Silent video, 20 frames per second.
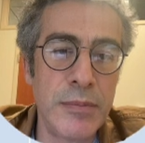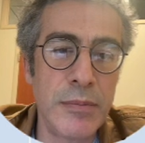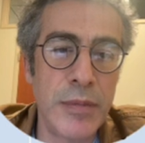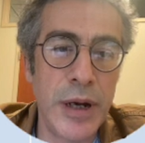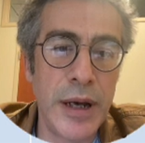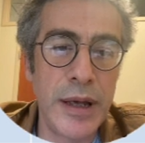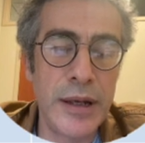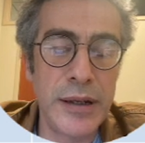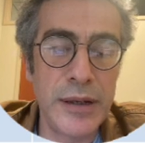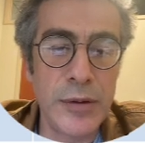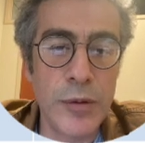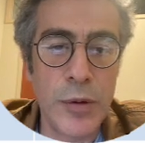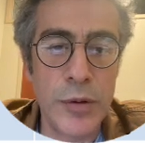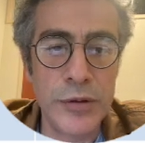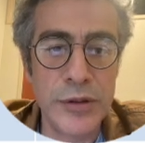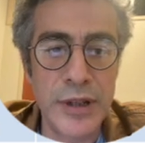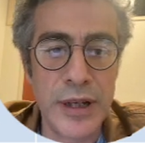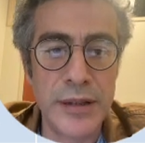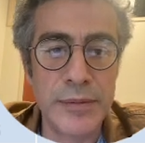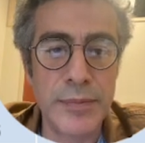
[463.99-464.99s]
myelin
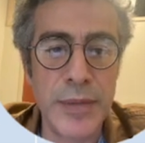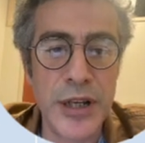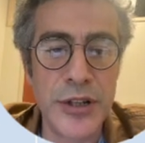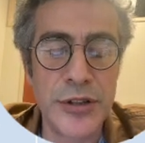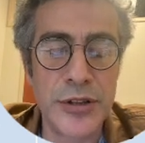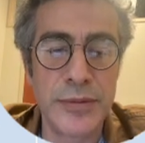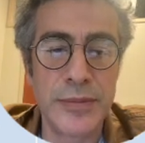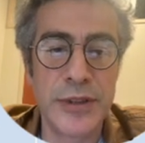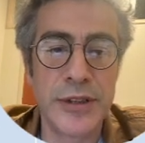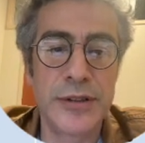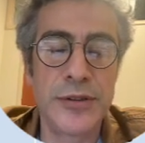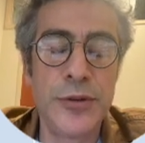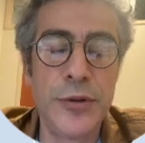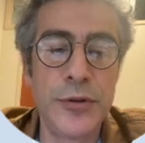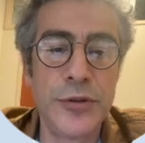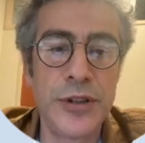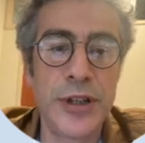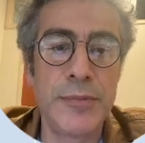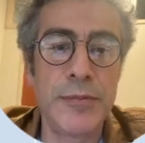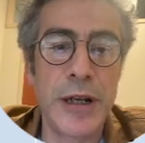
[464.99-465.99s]
content measurements
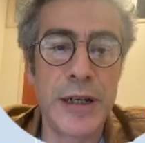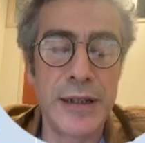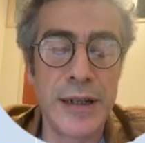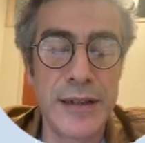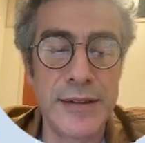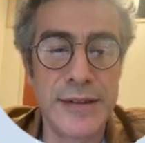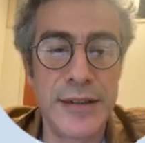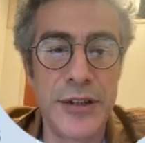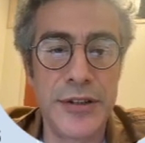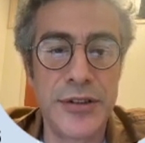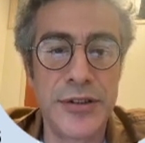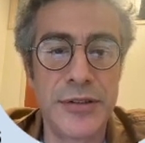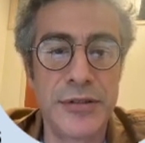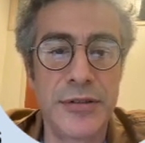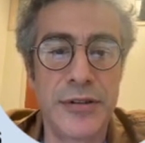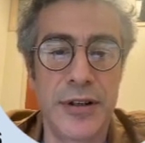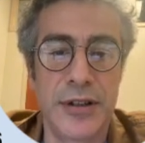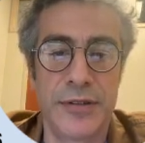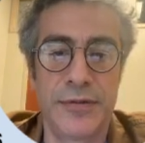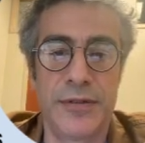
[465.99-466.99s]
using magnetization
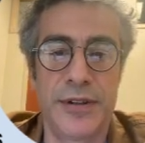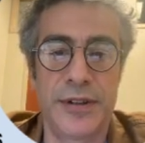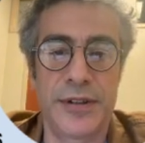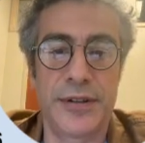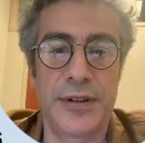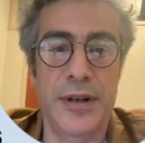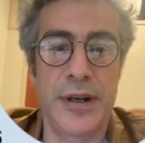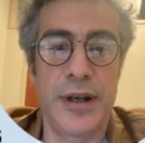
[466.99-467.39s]
transfer